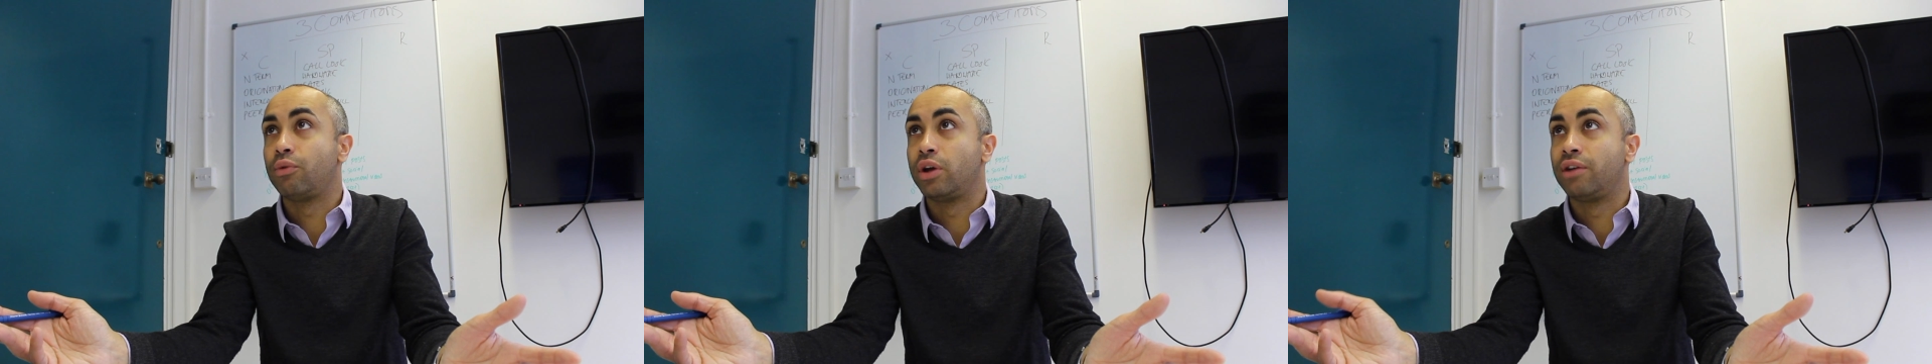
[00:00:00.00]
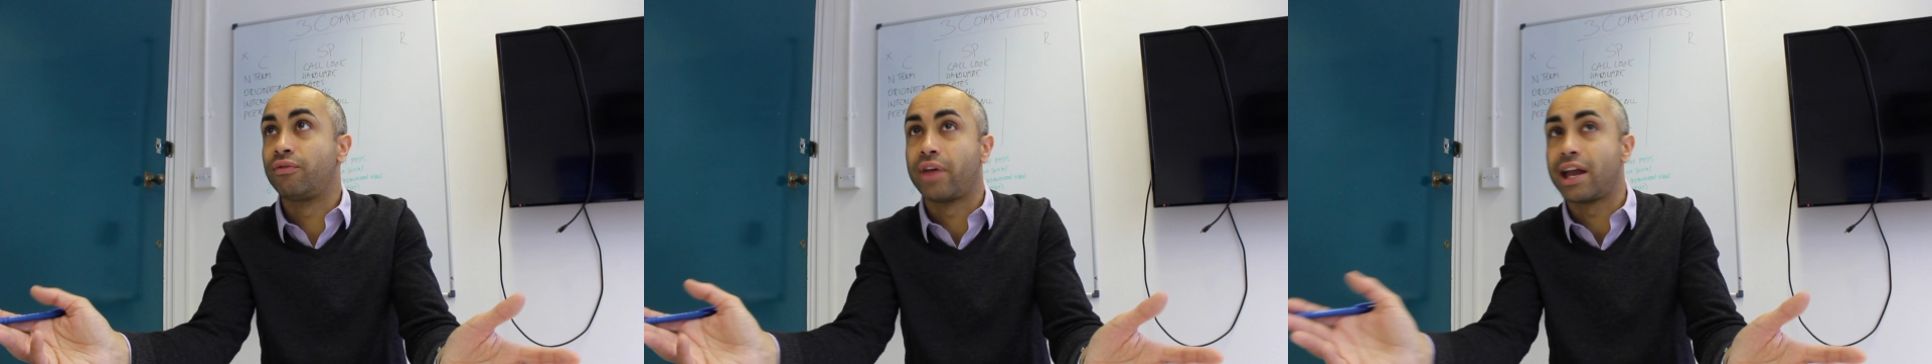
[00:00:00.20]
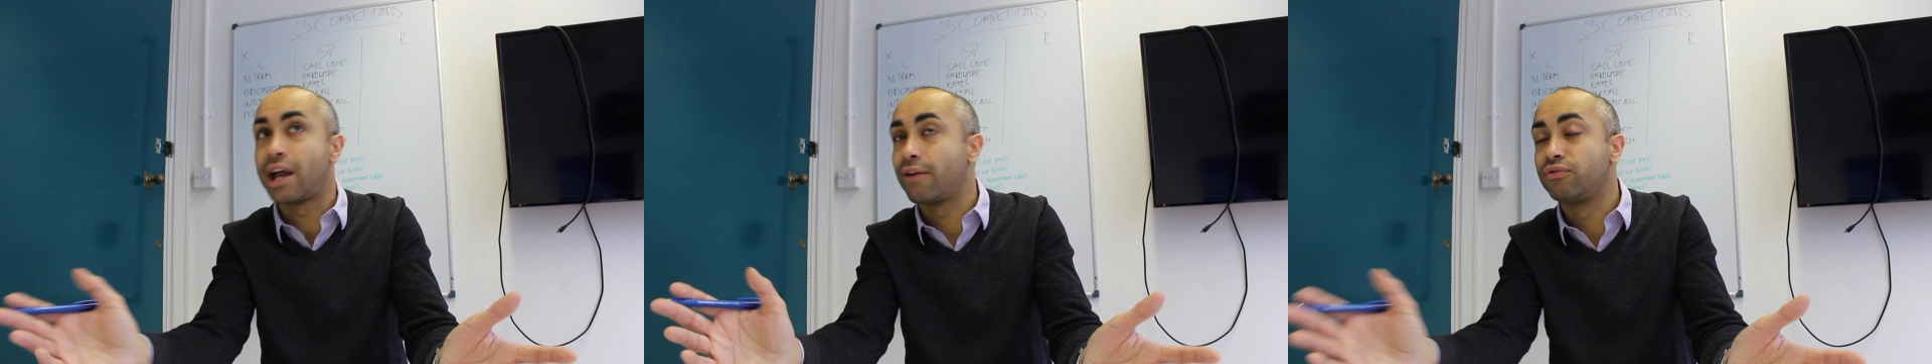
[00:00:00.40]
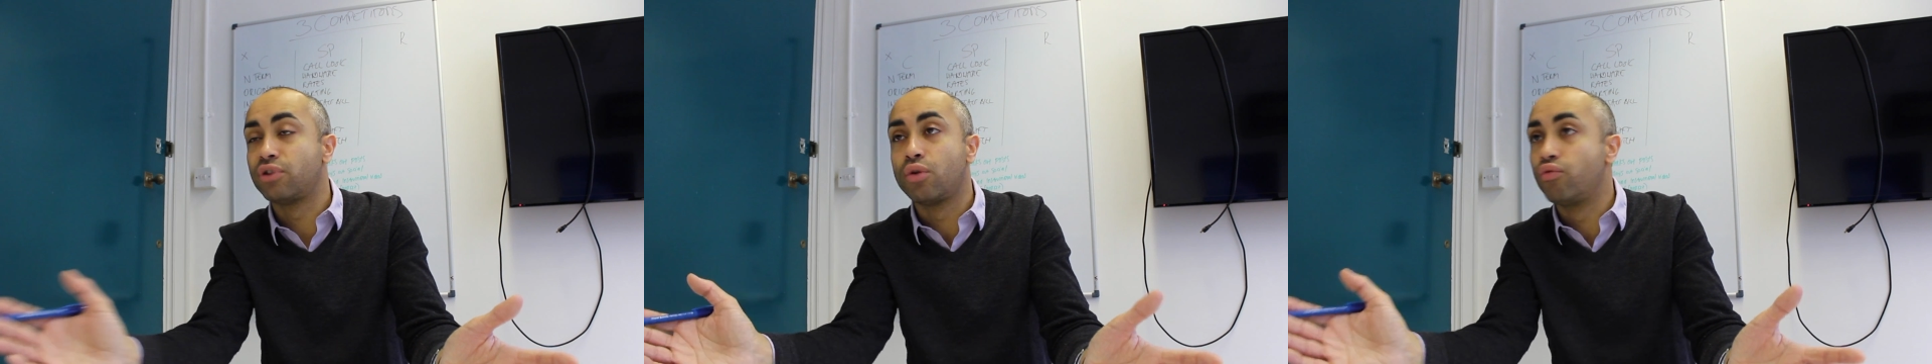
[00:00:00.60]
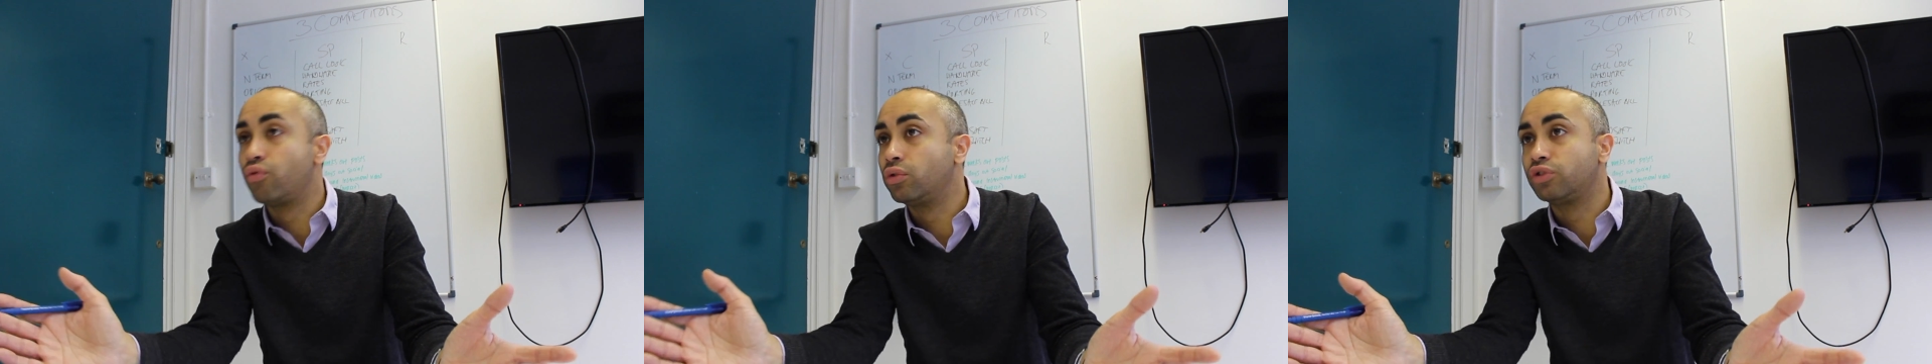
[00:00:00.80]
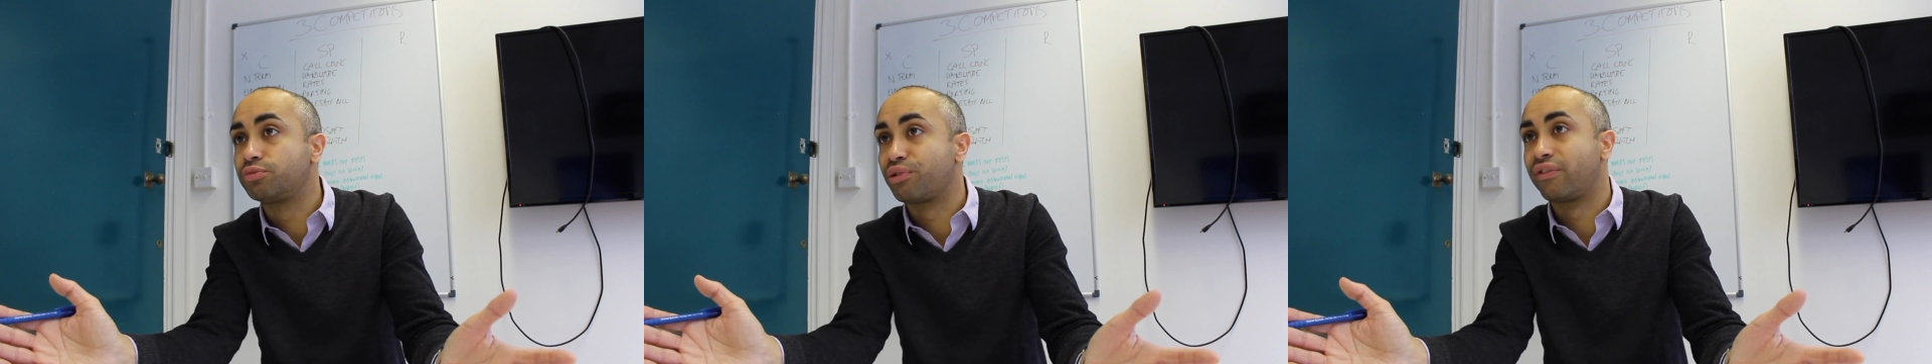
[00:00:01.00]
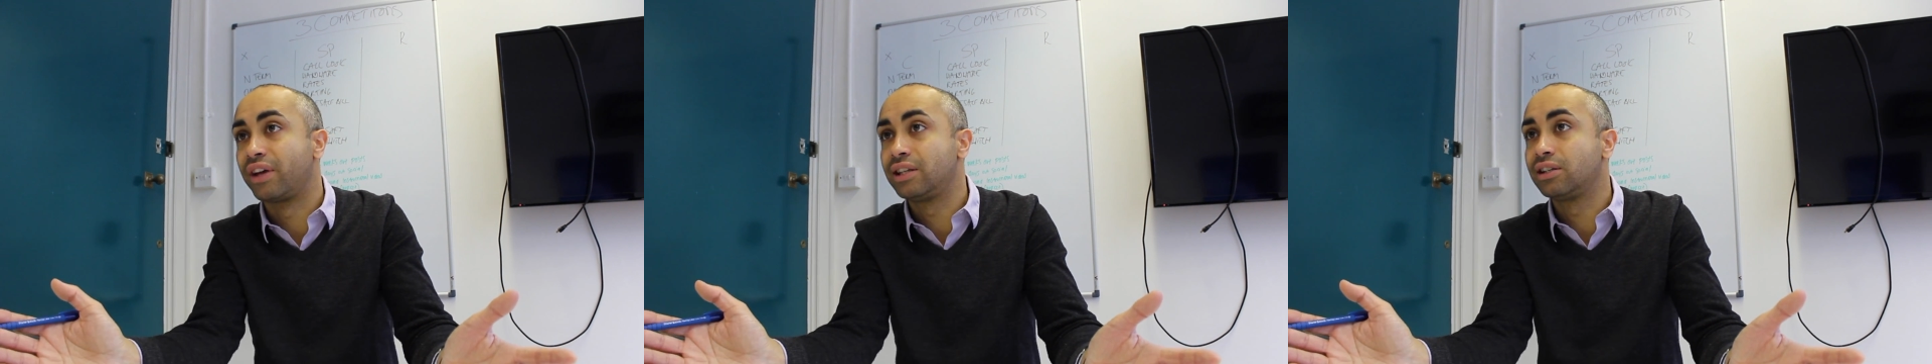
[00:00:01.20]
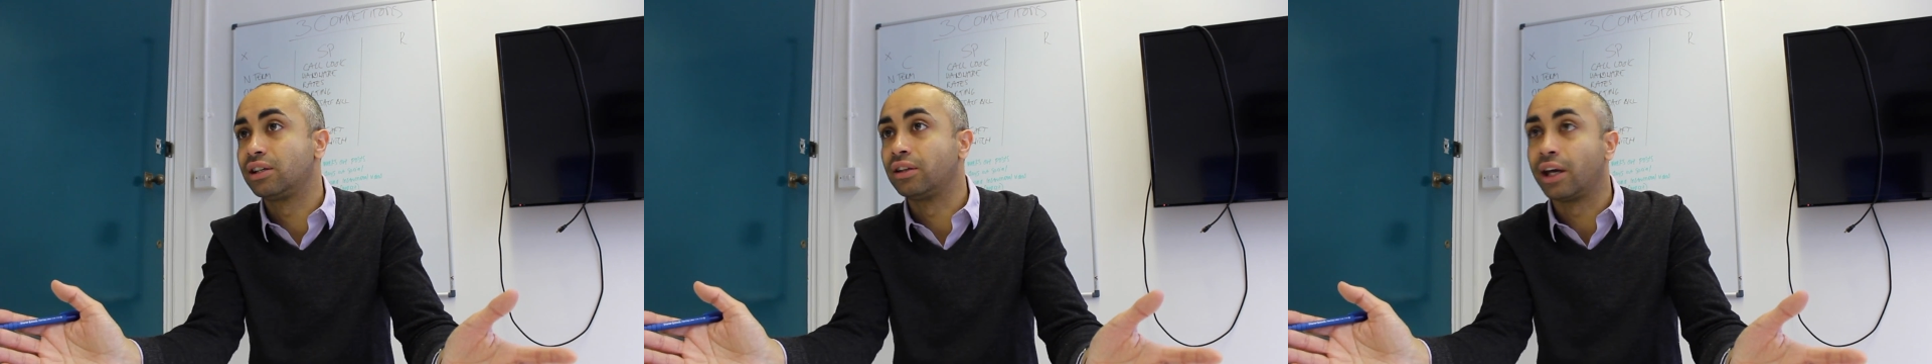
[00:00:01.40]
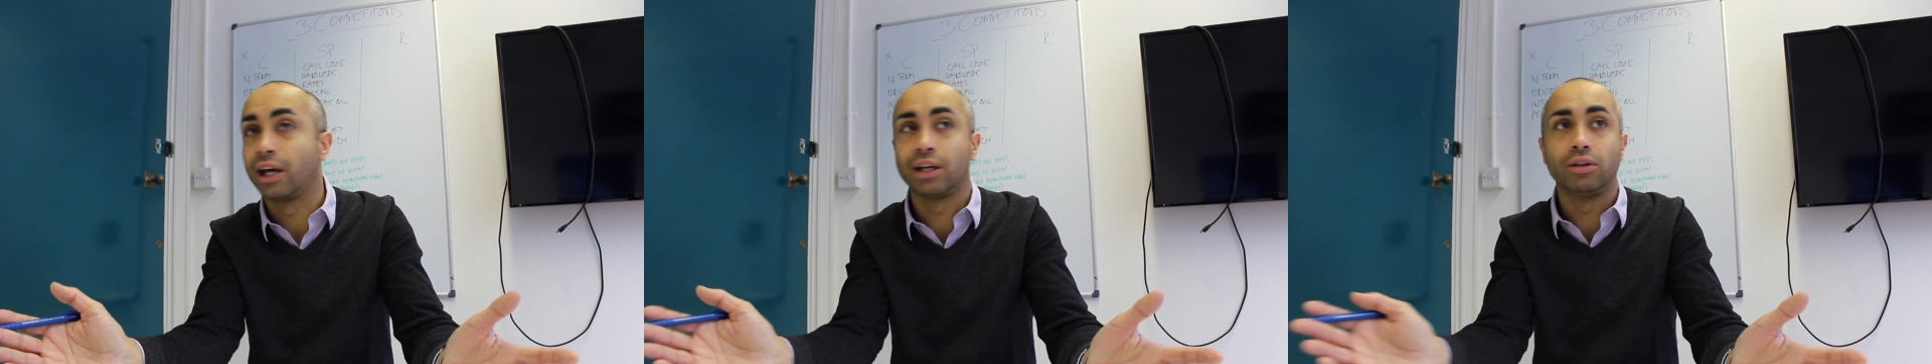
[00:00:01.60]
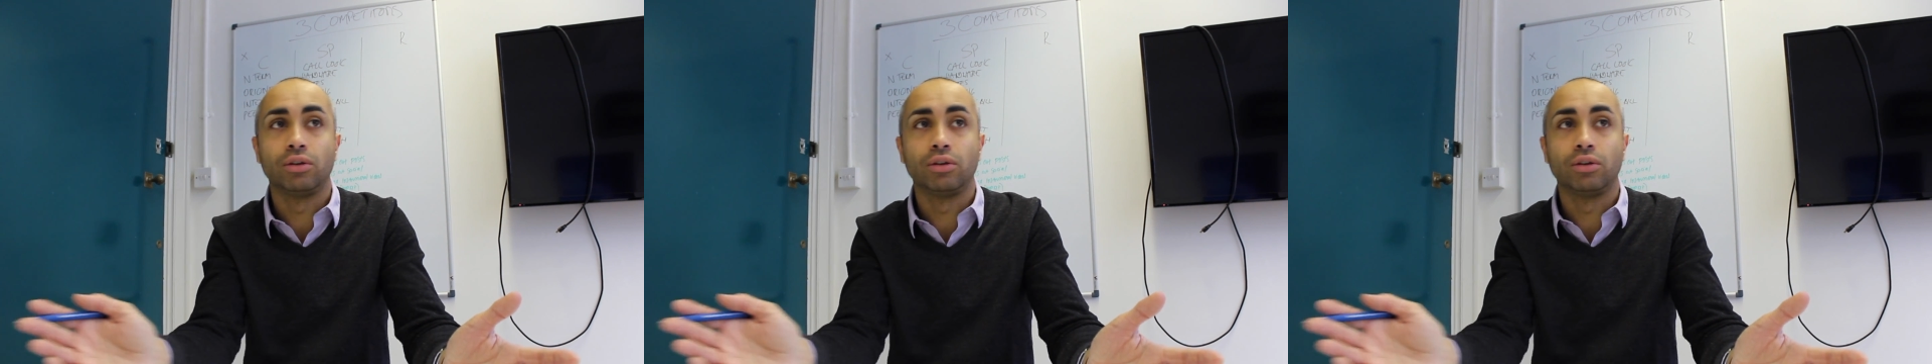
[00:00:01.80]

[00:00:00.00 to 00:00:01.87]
if they have no rules preventing that,